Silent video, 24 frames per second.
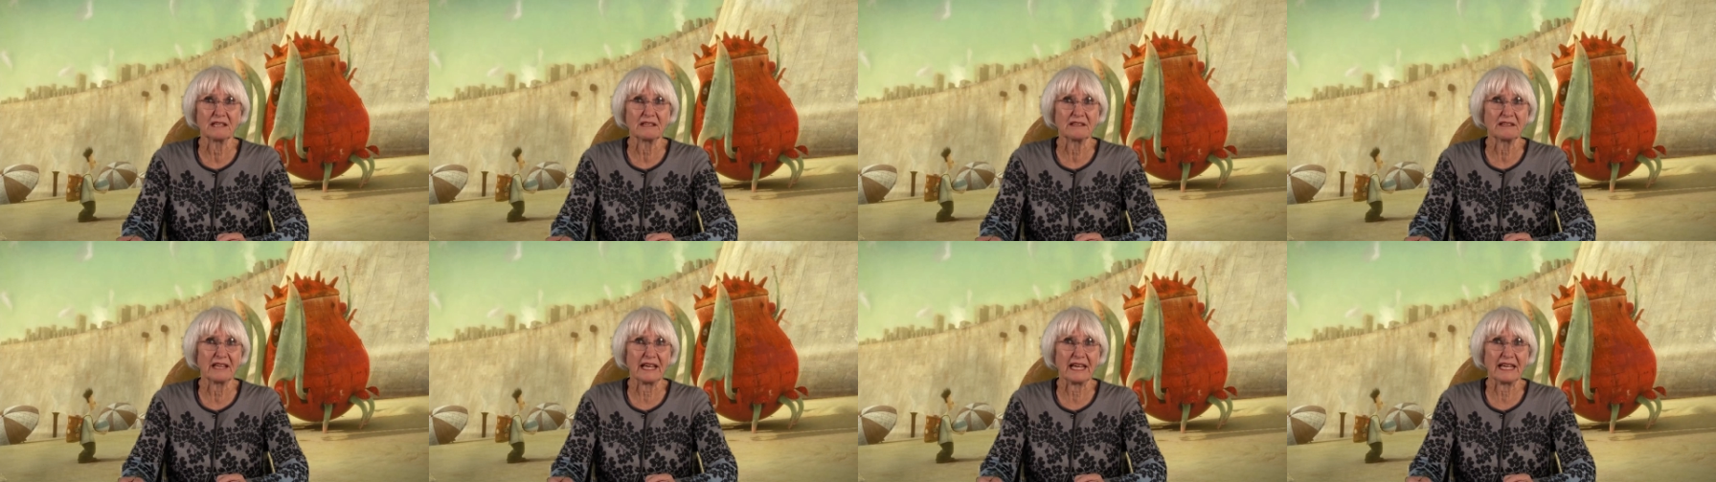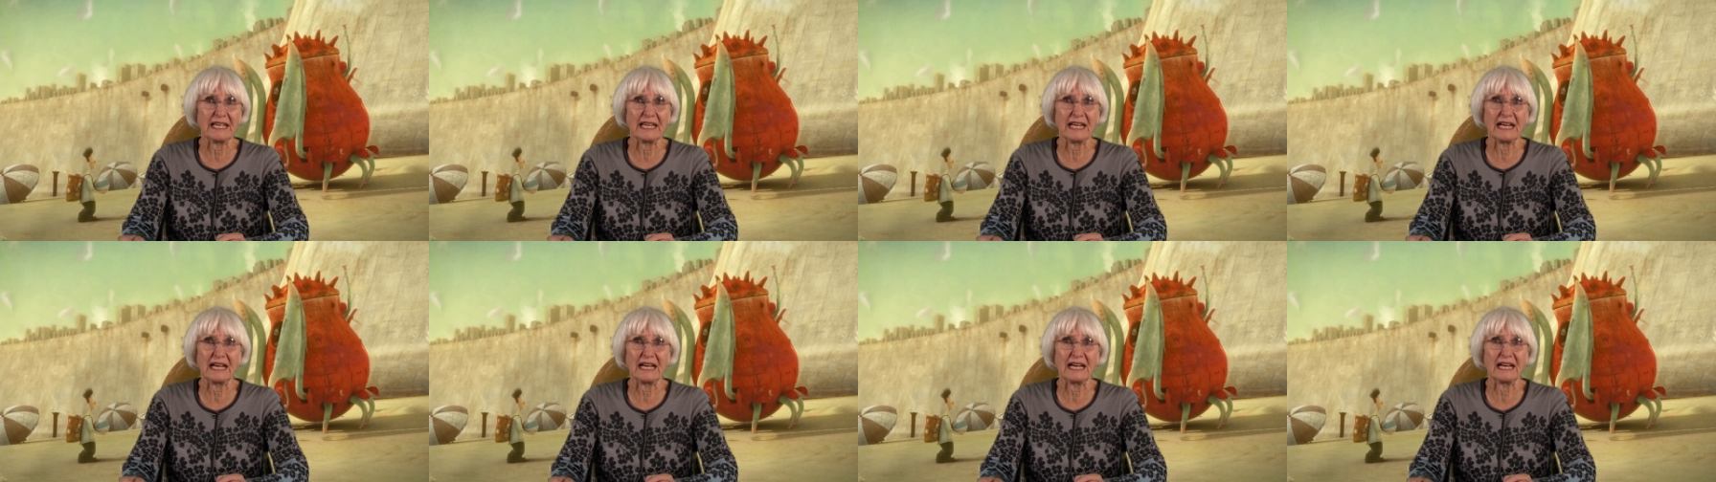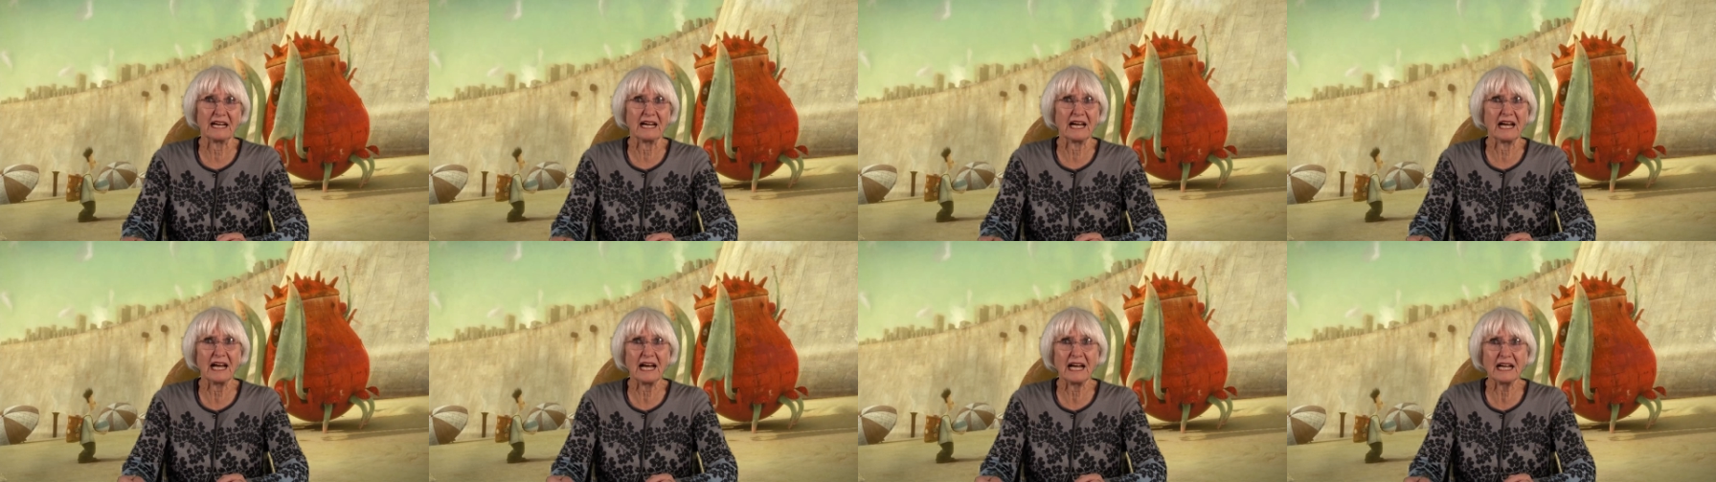They
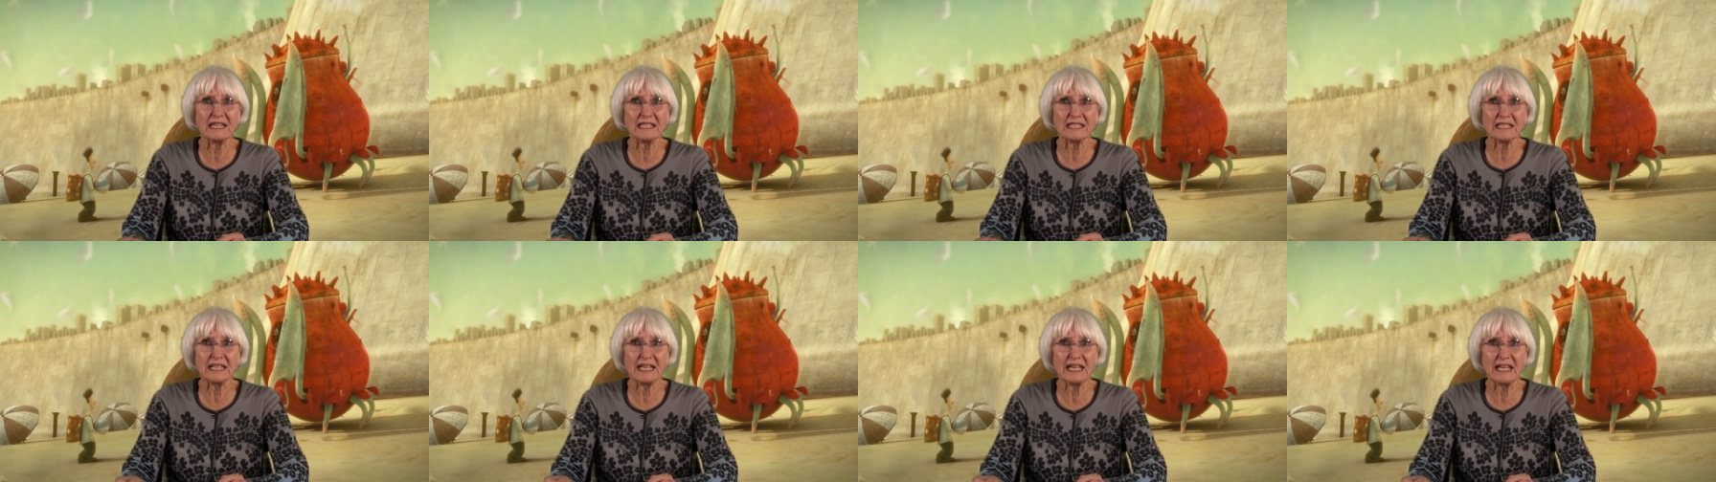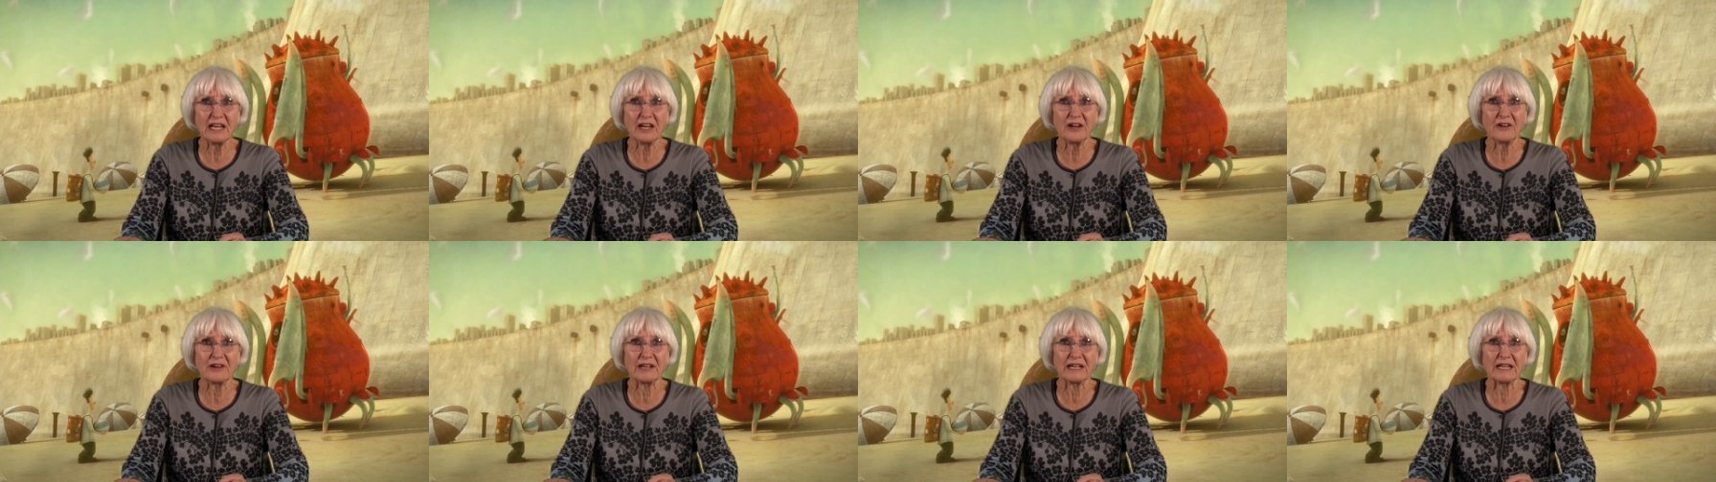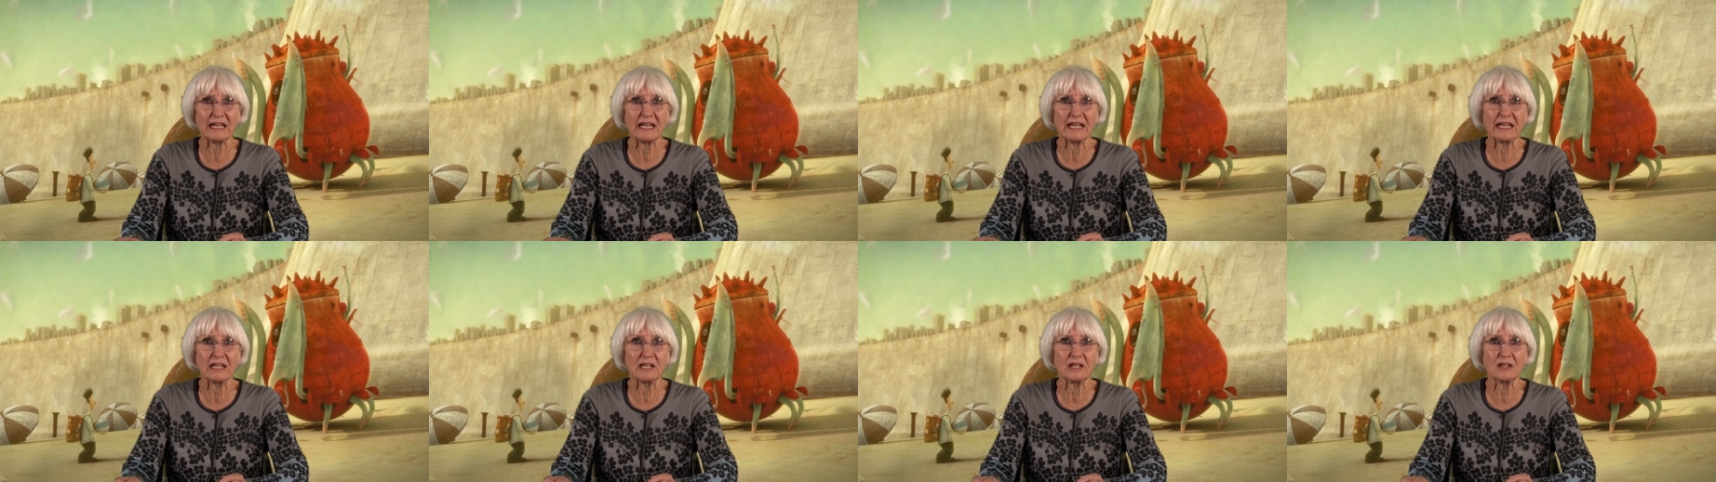are uncaring in